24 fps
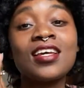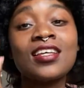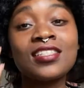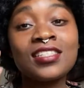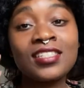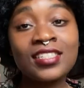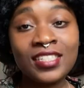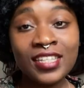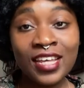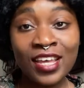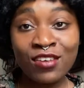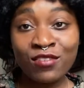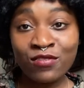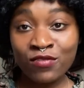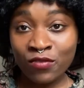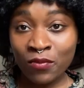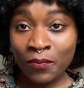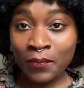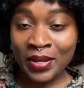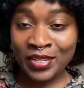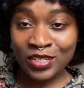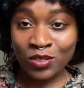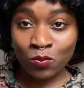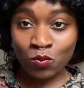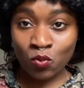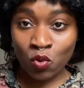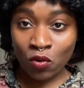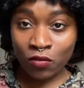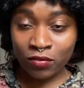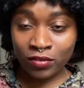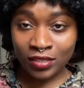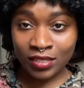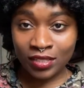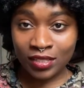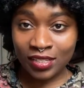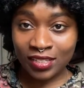Safe
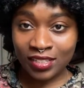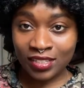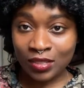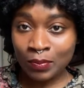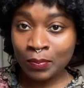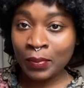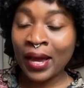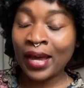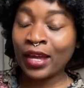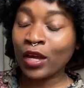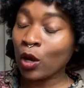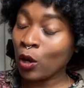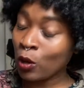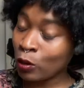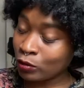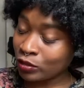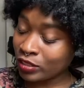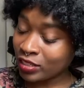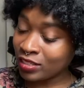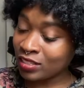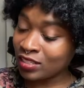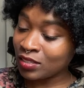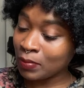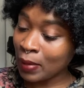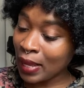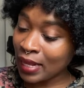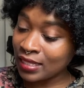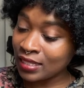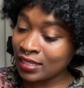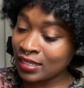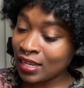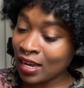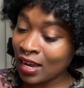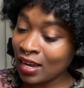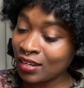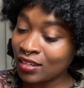Metamorphosis by Otis
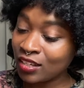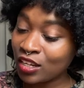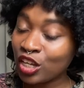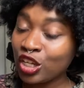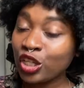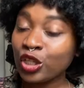Mensah,